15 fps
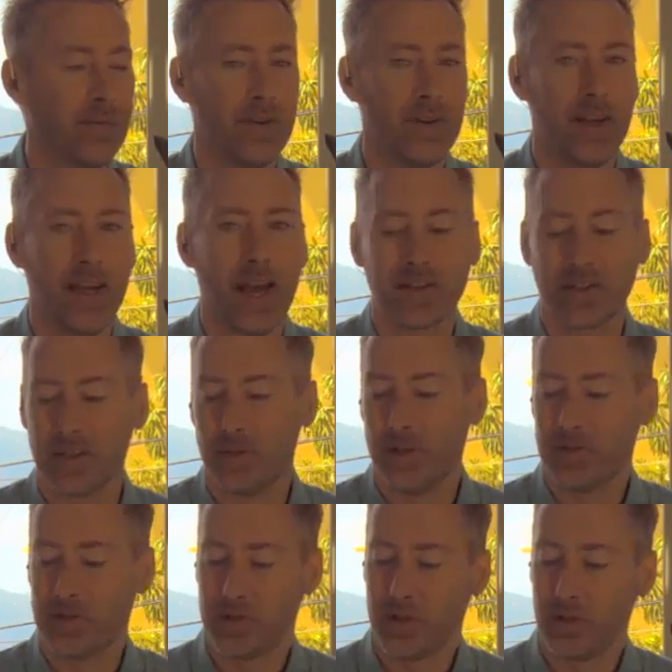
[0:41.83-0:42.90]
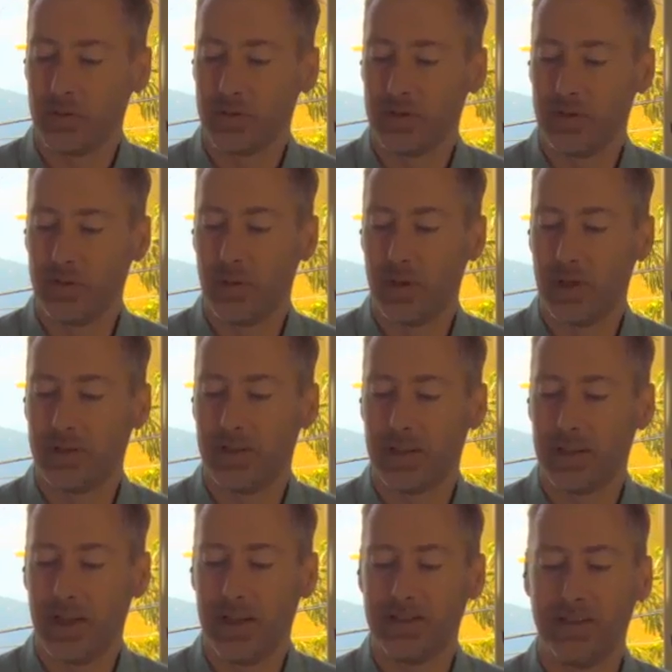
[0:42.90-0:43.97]
He actually used to go to
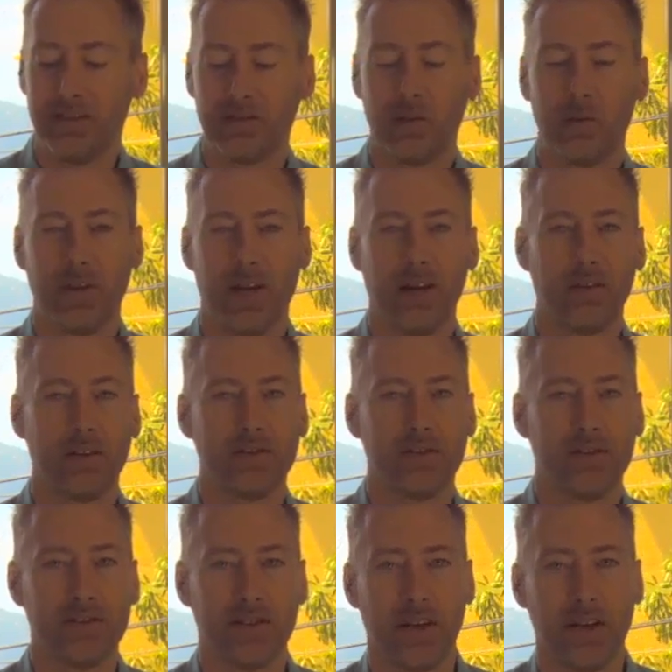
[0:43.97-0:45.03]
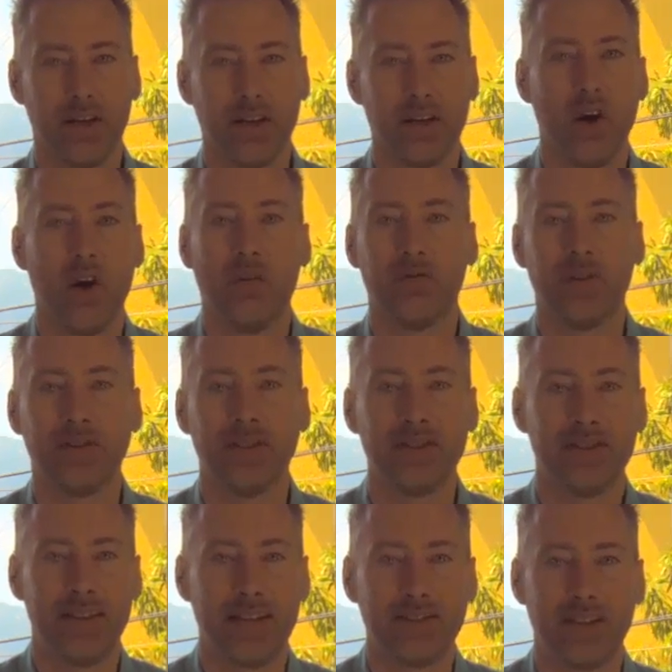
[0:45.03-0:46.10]
Doug Casey's old Heiress Society
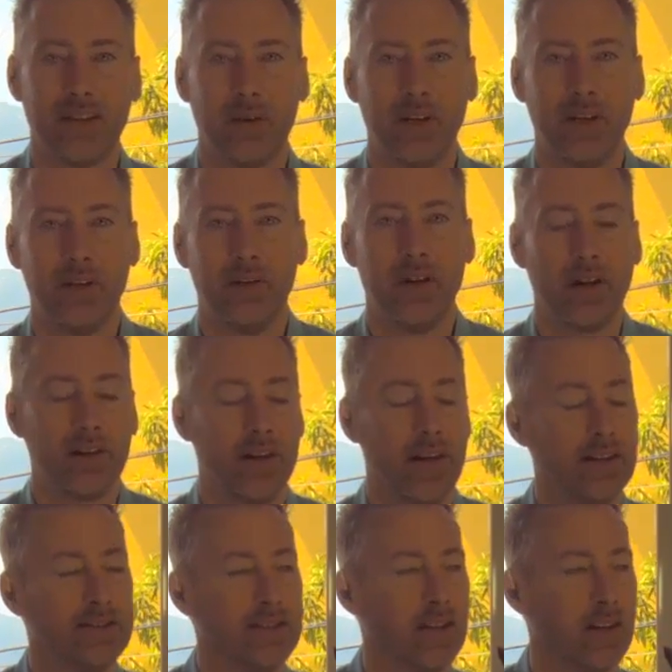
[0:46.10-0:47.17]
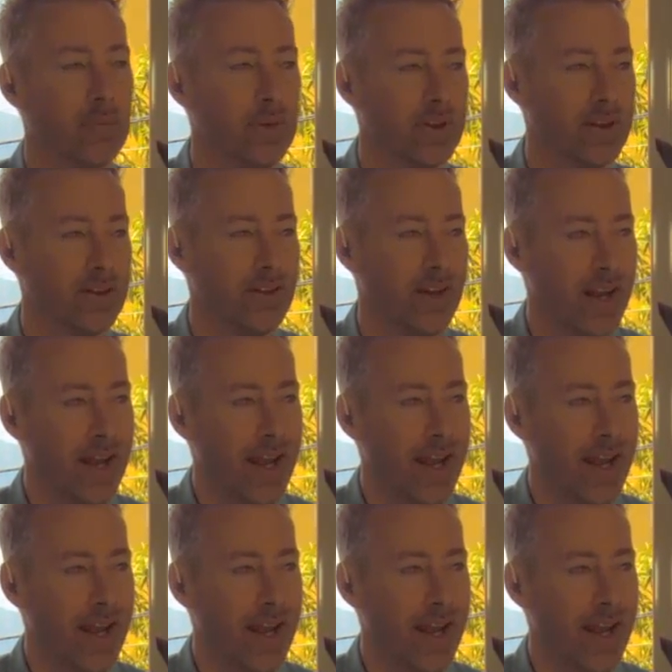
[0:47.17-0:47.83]
conferences, and that's how he knew Doug Casey, I believe.